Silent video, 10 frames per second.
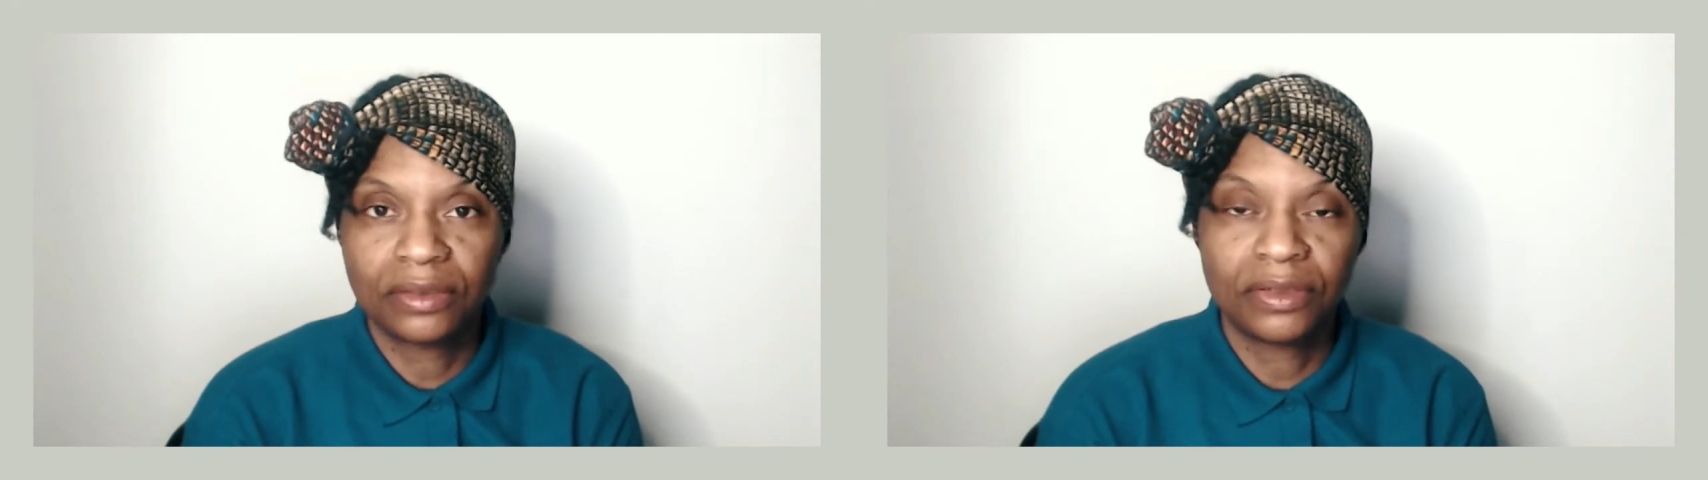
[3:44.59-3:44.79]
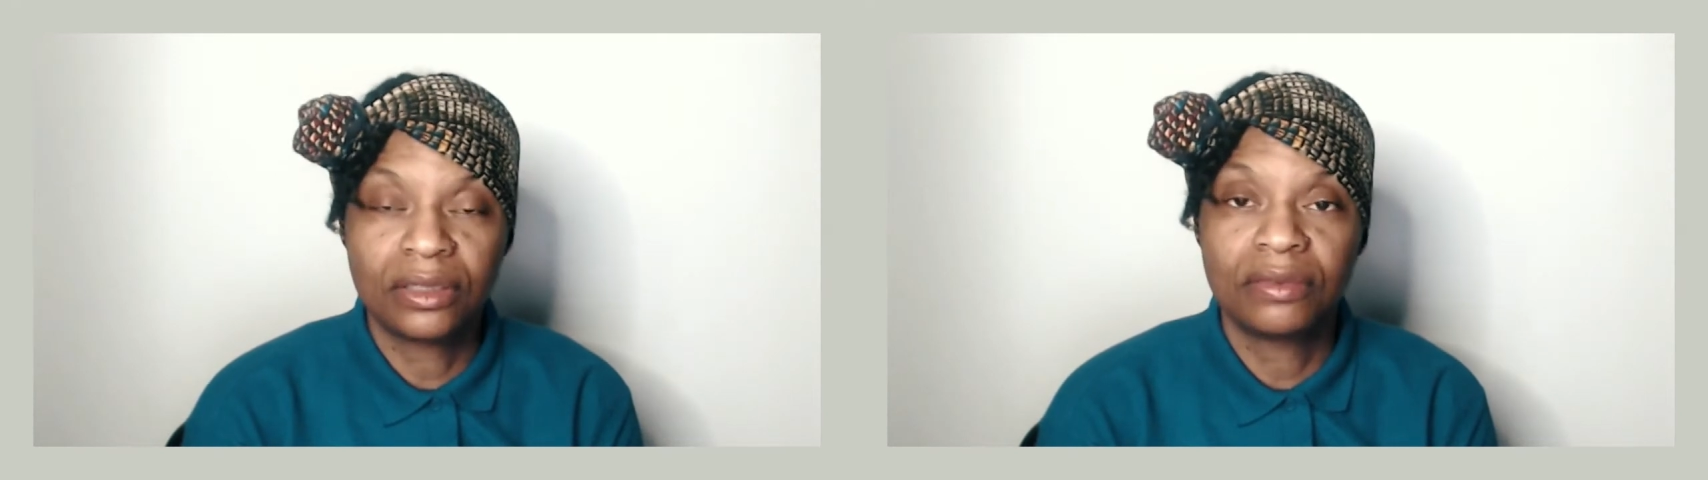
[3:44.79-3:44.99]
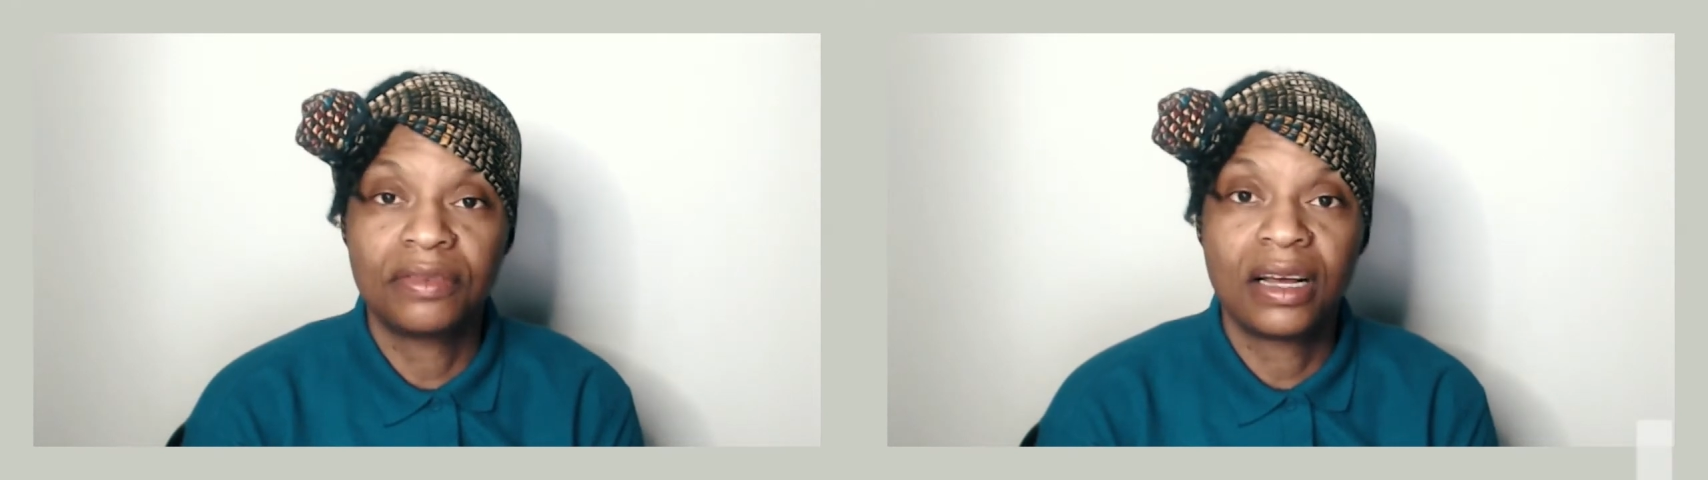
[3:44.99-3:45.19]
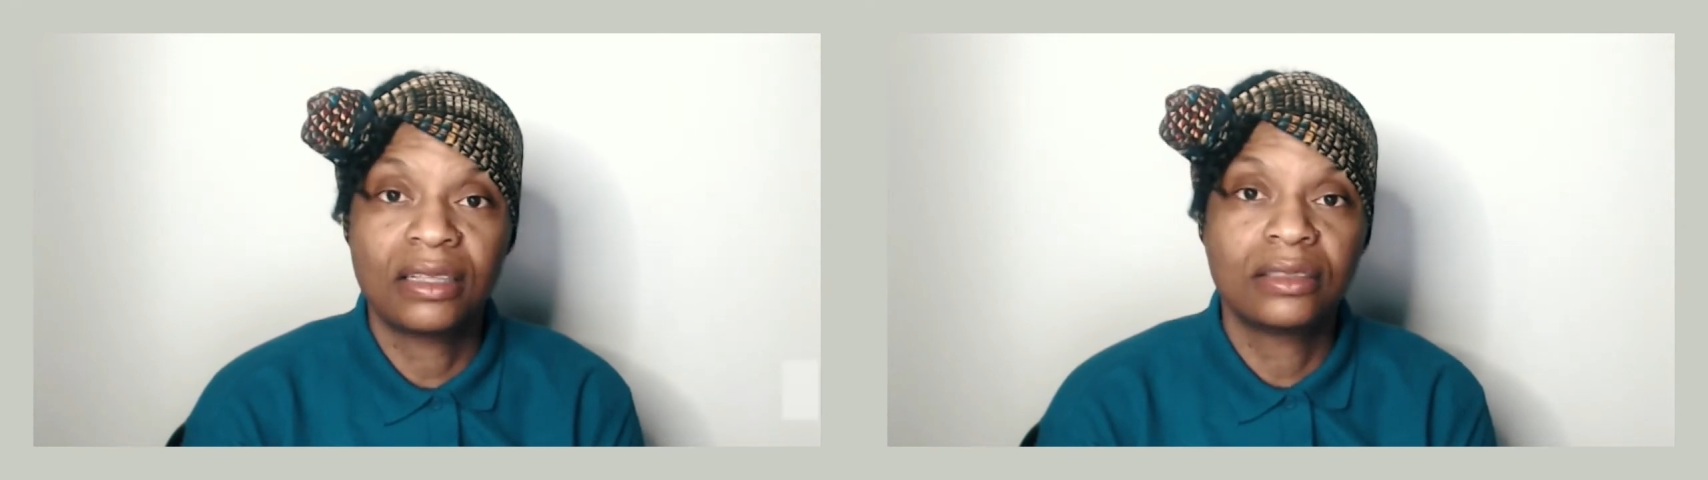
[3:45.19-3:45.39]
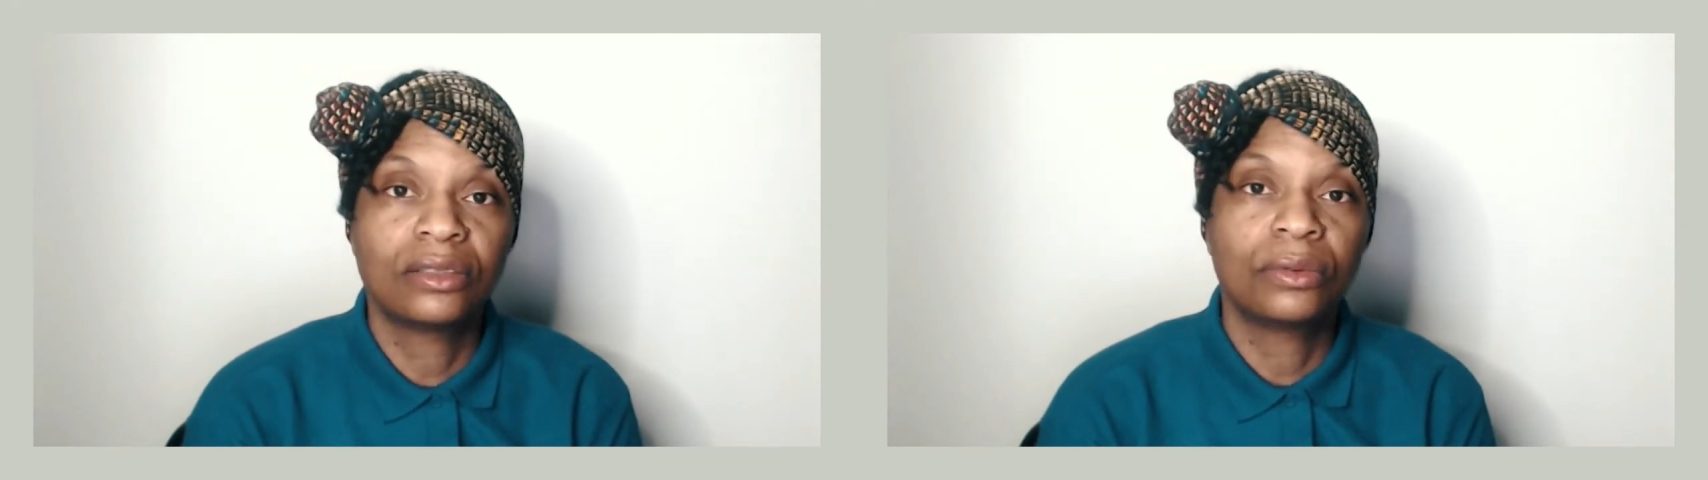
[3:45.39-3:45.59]
for the
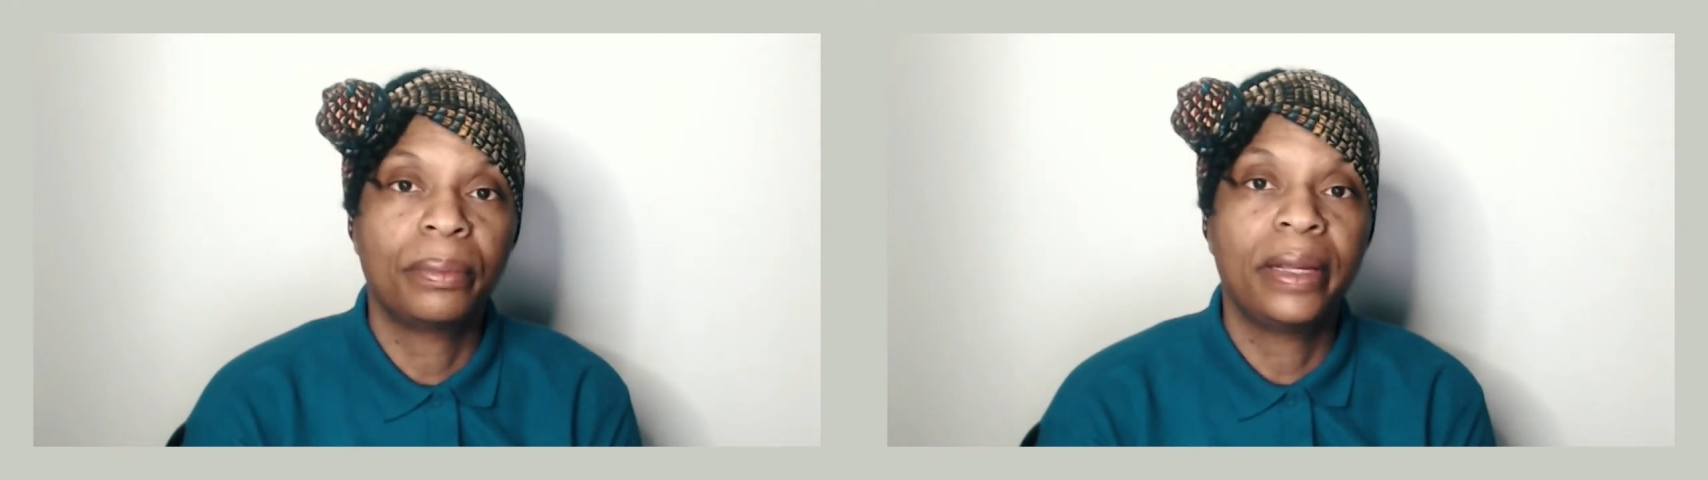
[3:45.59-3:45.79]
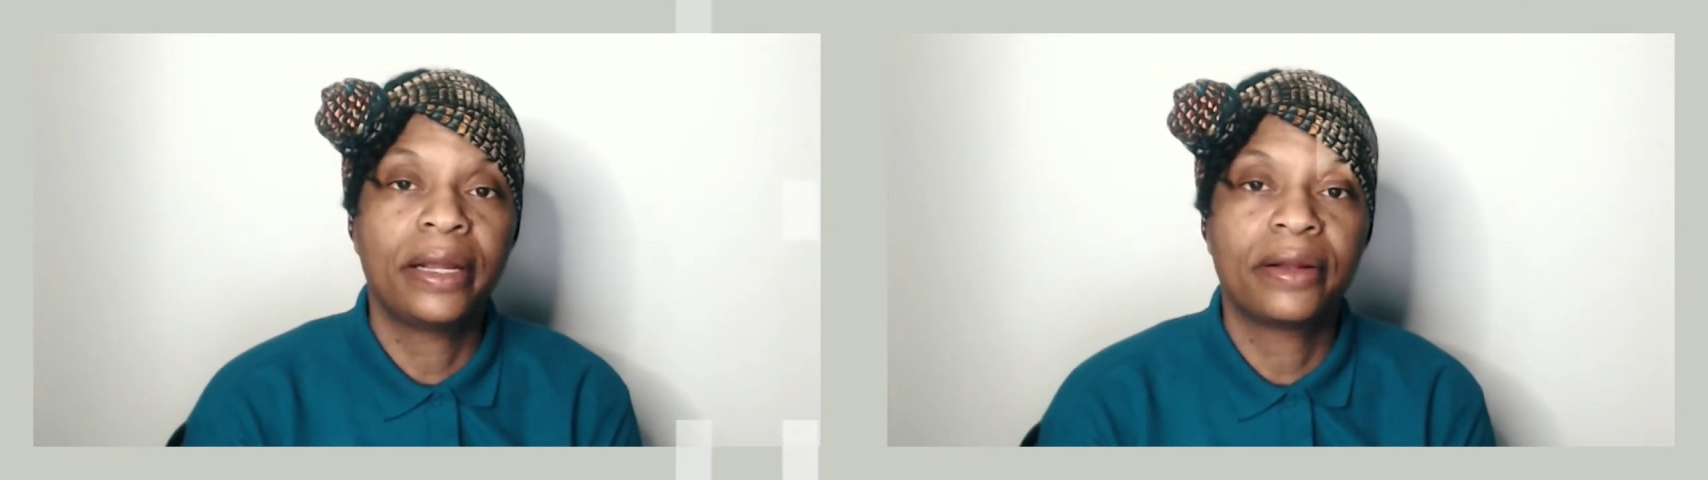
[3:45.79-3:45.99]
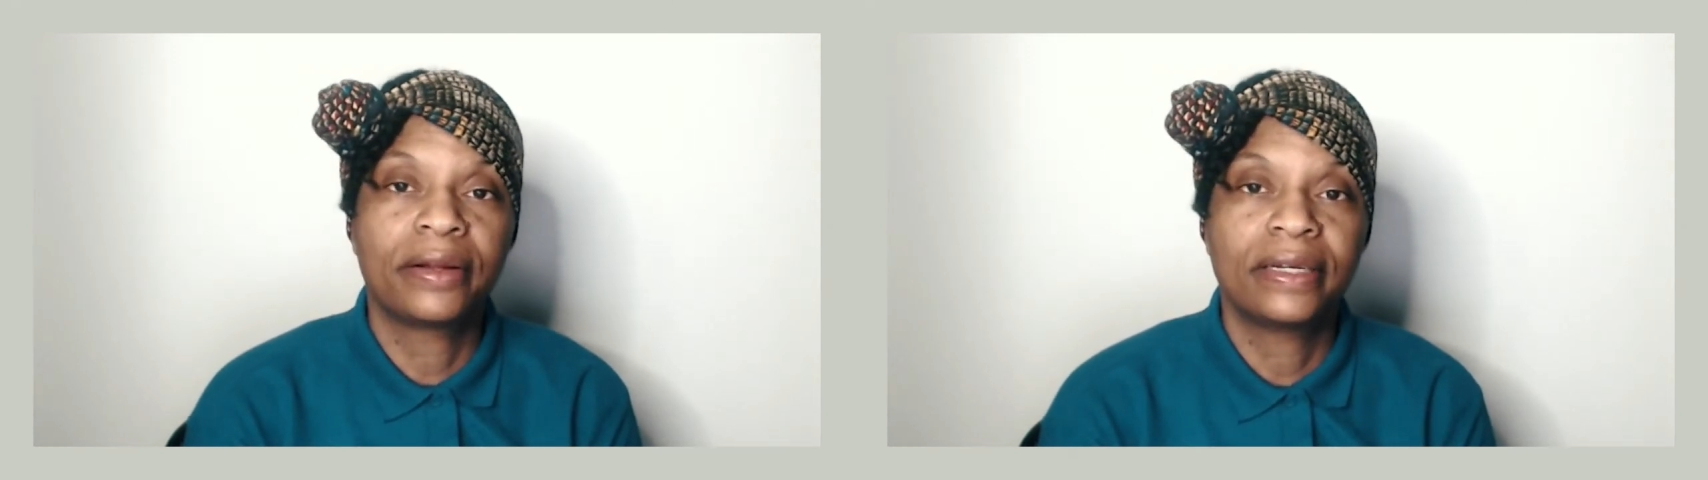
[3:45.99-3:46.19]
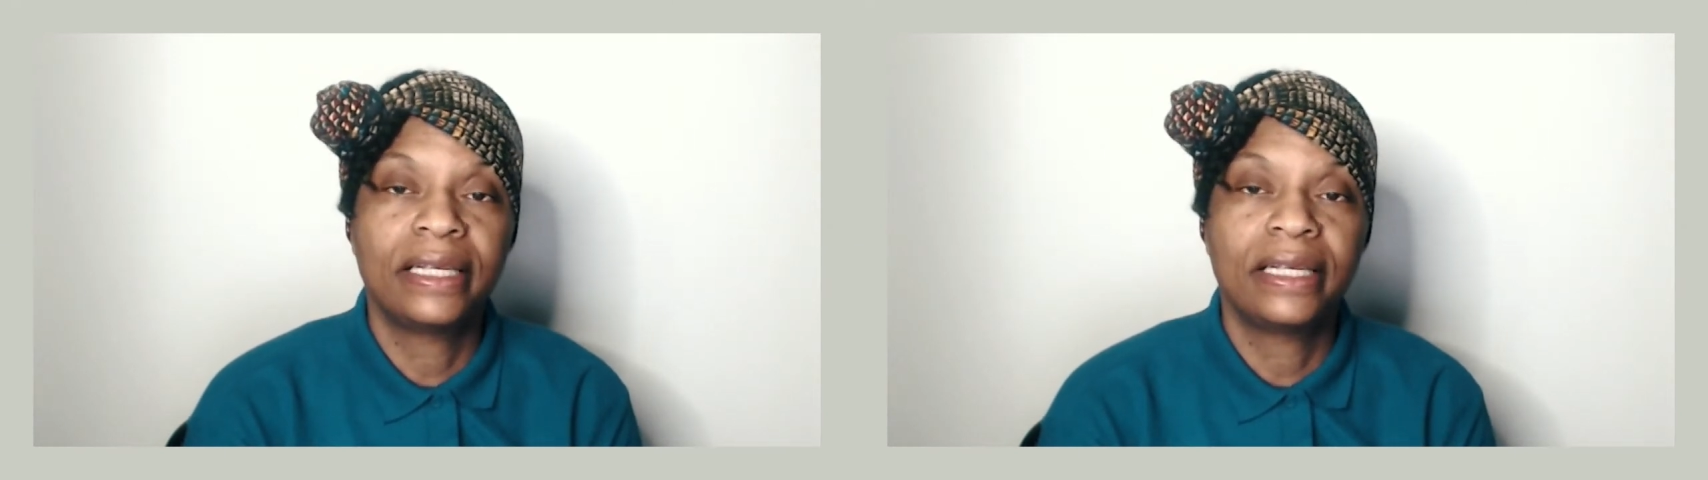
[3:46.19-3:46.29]
father to bear.